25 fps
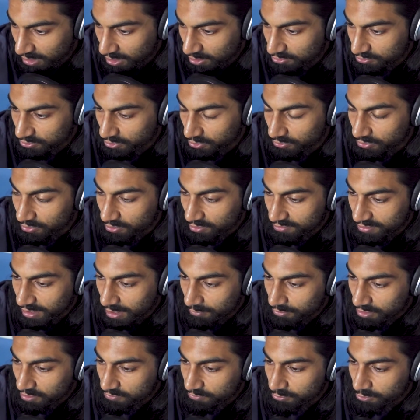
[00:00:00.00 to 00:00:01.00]
So the
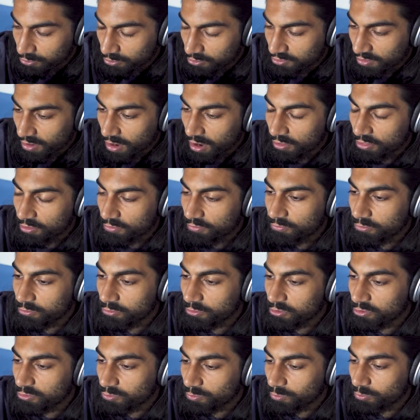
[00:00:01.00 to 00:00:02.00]
sattvic foods are the
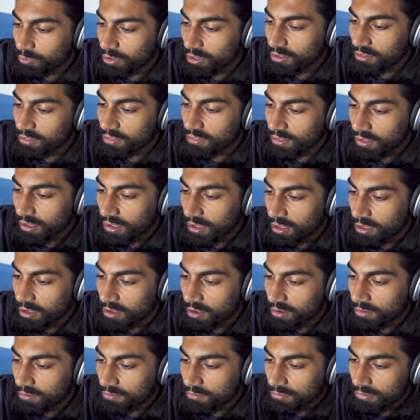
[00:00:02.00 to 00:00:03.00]
foods with
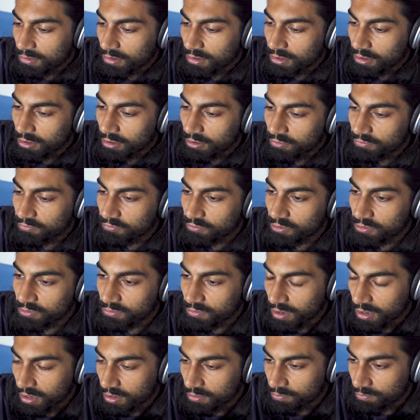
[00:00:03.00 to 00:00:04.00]
love
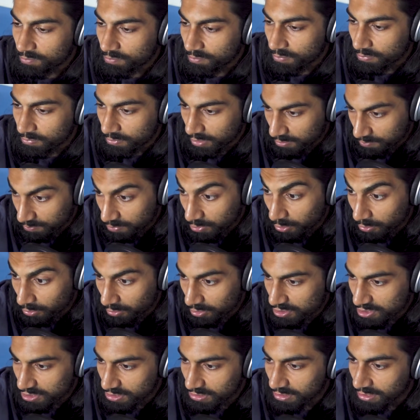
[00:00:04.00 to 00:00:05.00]
and
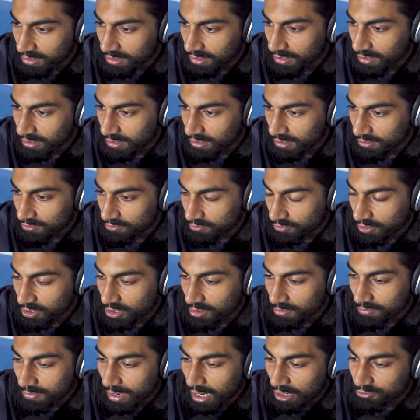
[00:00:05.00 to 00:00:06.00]
purity. So they
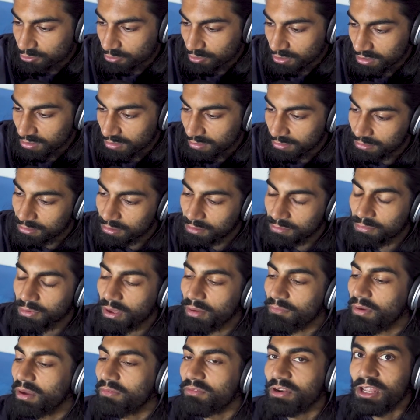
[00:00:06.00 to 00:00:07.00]
come naturally. Oh,
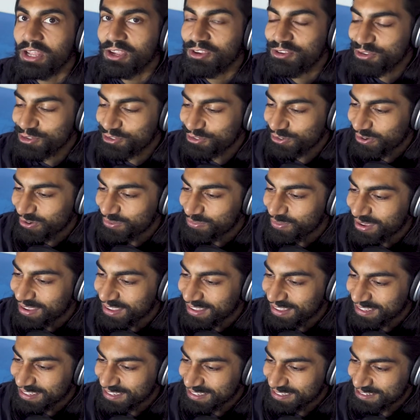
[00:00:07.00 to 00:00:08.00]
I'm having an issue. Sorry, mate.
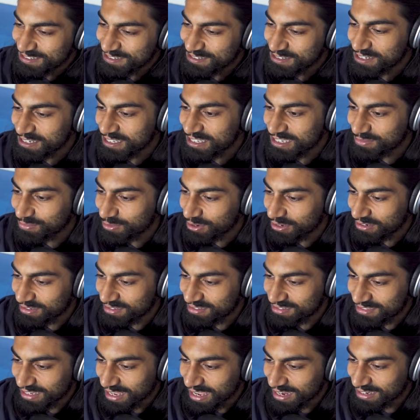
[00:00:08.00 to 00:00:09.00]
Come on,
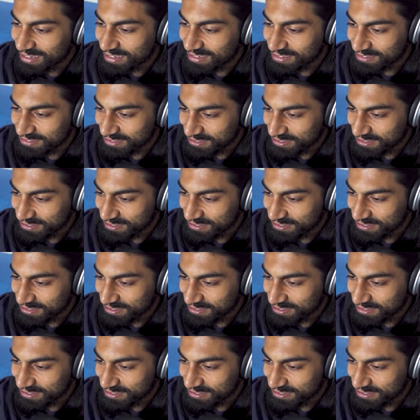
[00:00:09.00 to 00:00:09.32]
stand.